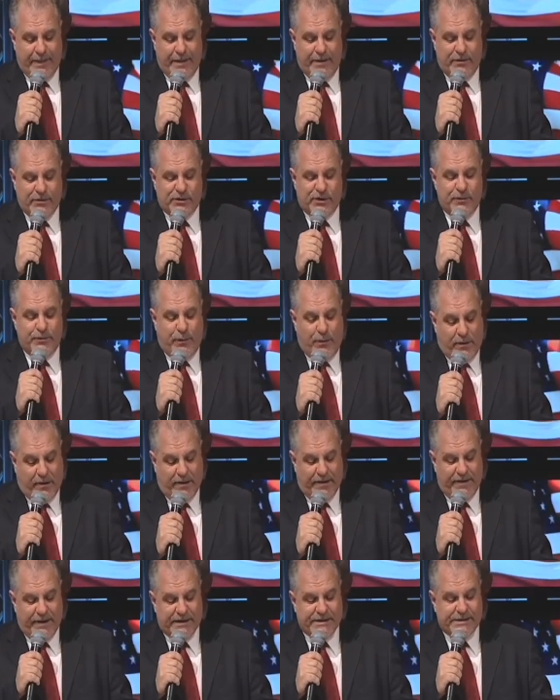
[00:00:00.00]
to
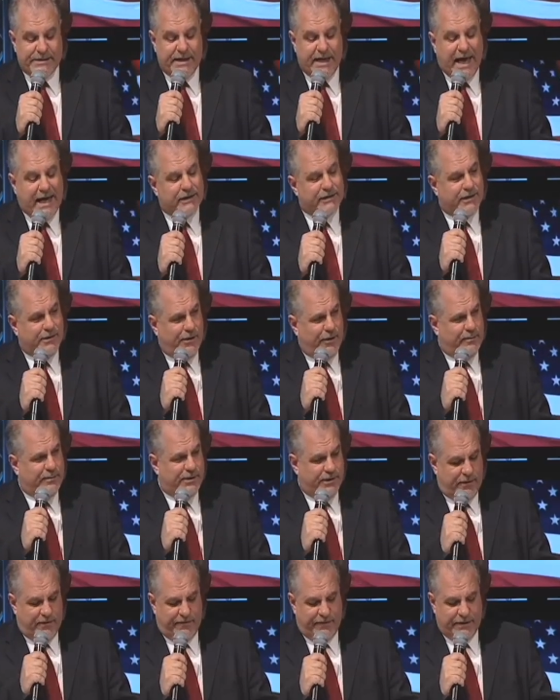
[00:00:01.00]
support this national
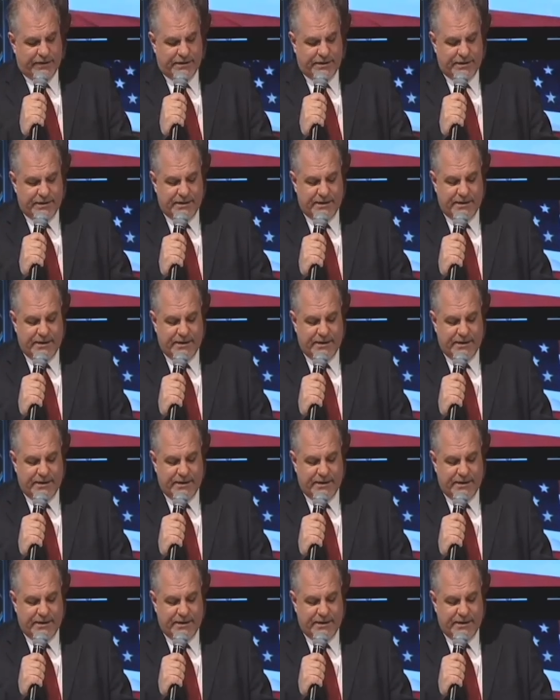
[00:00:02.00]
observance